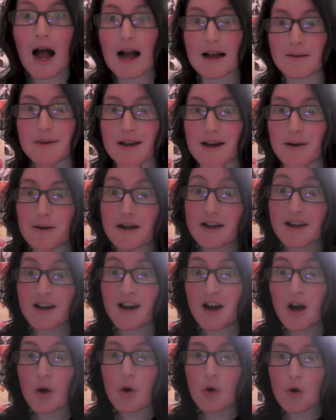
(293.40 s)
I'm now back
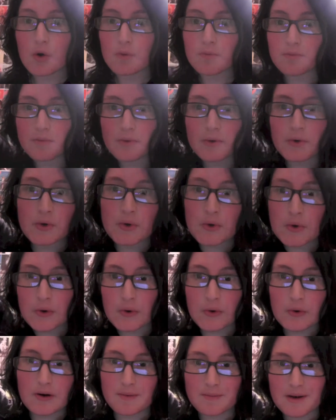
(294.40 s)
at home,
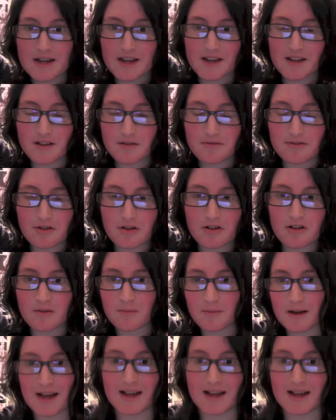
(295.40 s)
woo! I'm back in the warm,